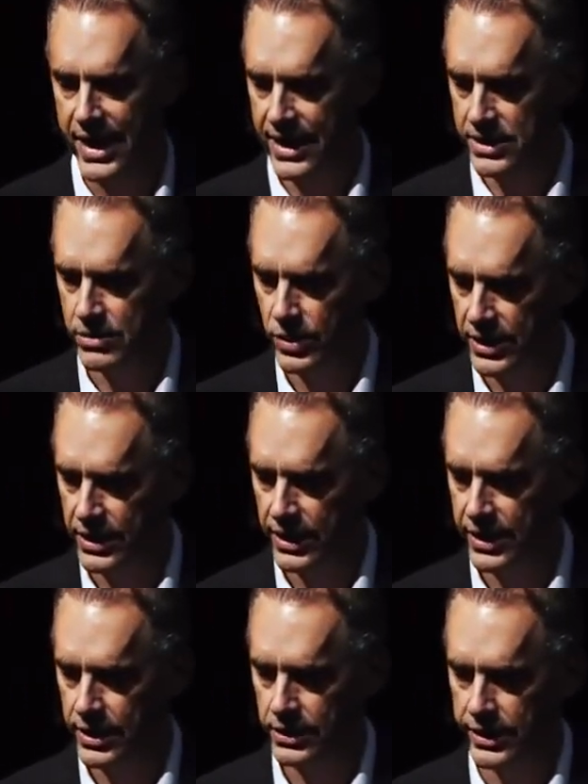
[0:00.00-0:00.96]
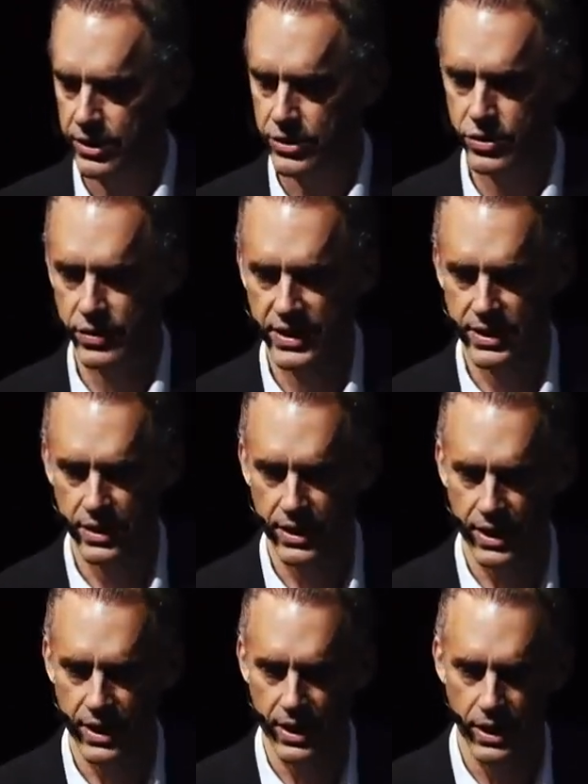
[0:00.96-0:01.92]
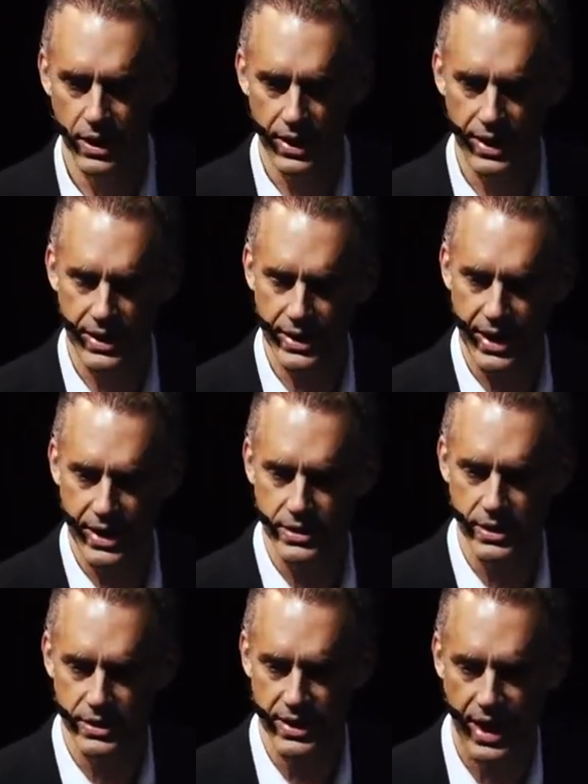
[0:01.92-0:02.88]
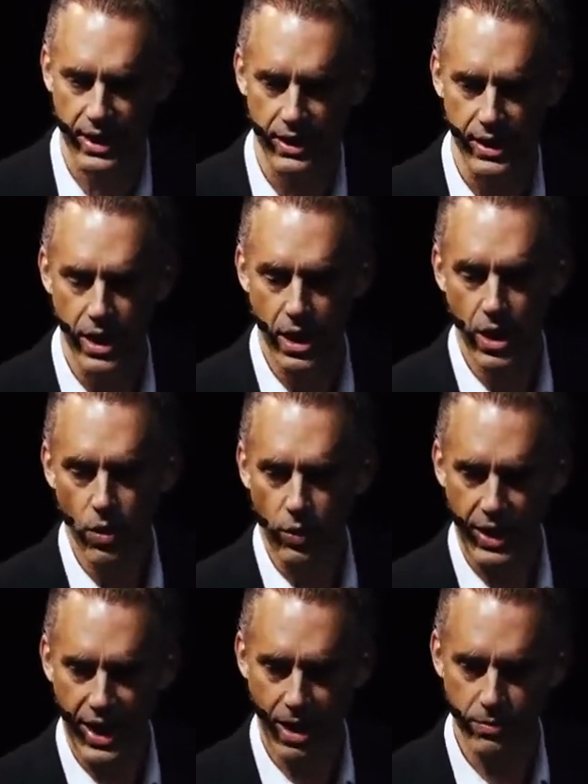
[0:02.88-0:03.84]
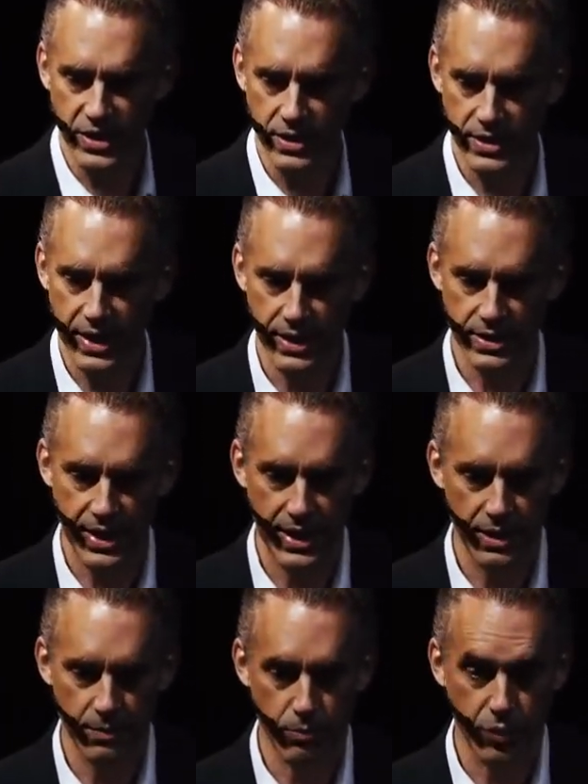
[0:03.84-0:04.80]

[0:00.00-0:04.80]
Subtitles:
That isn't what the clinical literature indicates exactly. What happens instead is they get